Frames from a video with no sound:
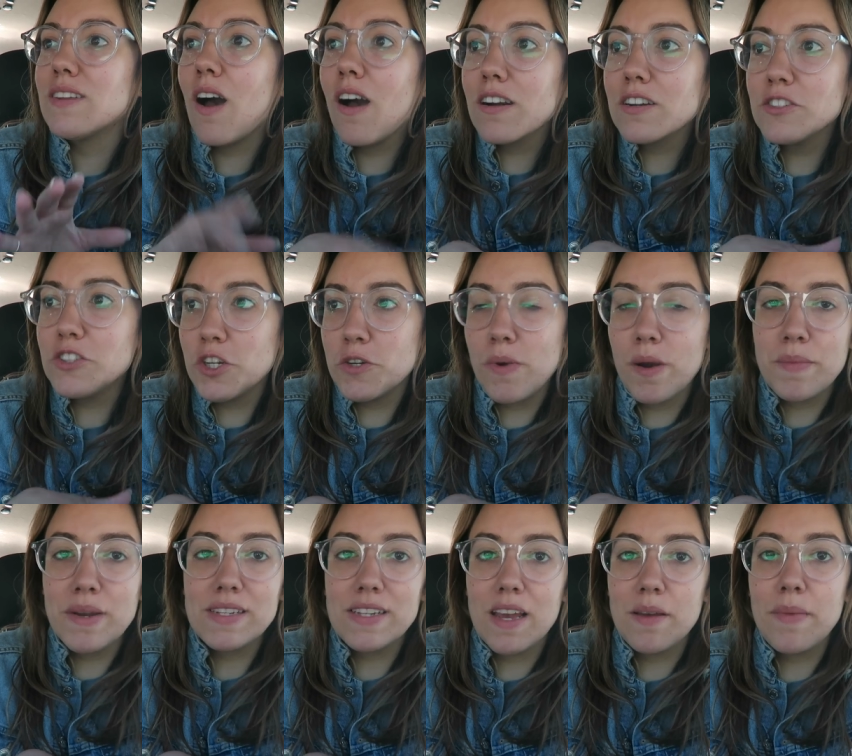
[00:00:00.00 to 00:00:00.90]
talking to you
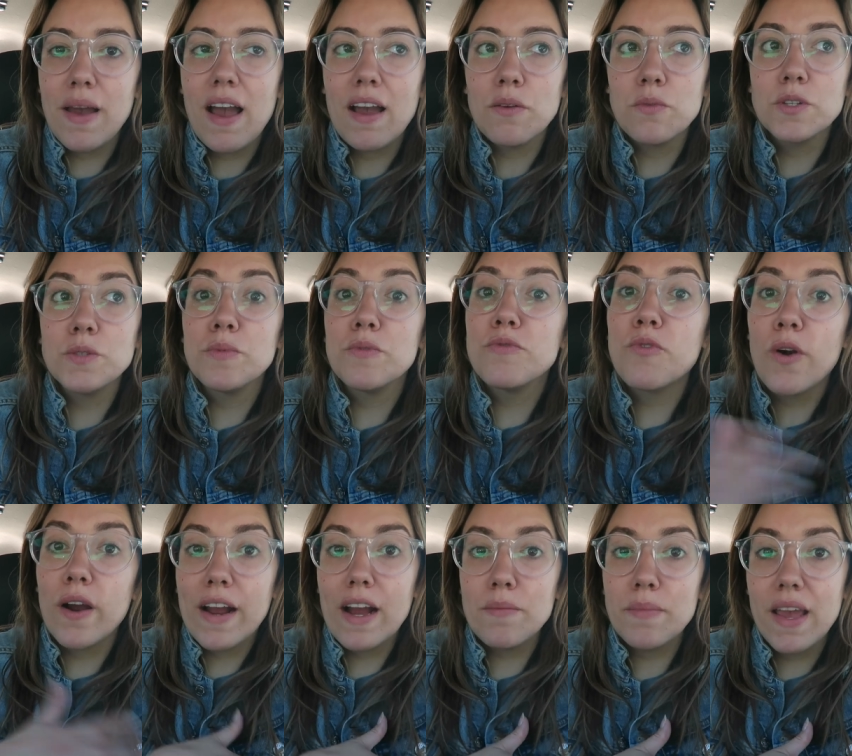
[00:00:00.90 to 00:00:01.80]
about my day bag was
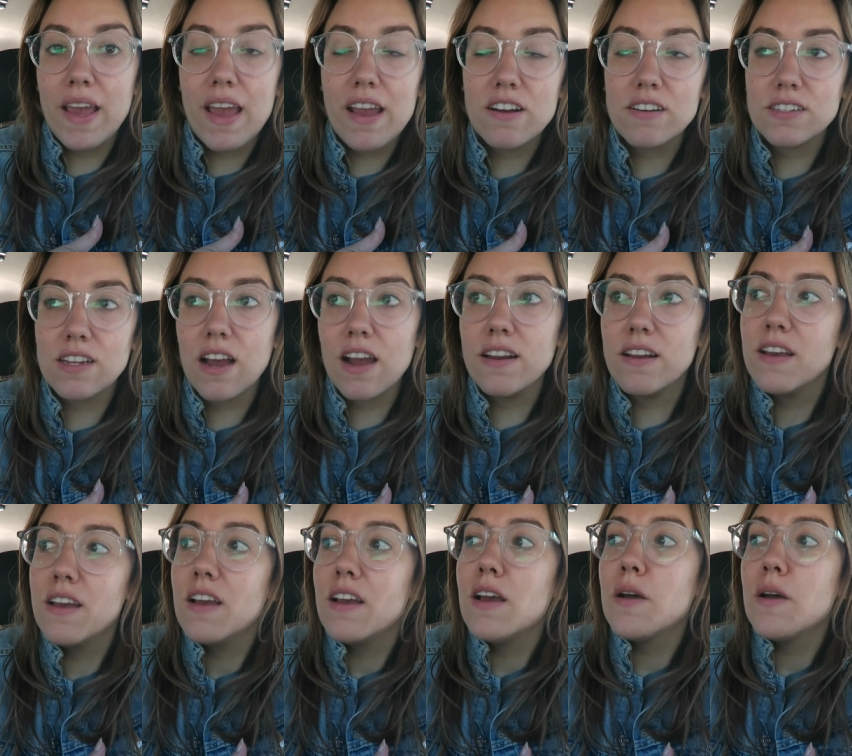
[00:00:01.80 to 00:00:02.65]
before I got my hair dyed.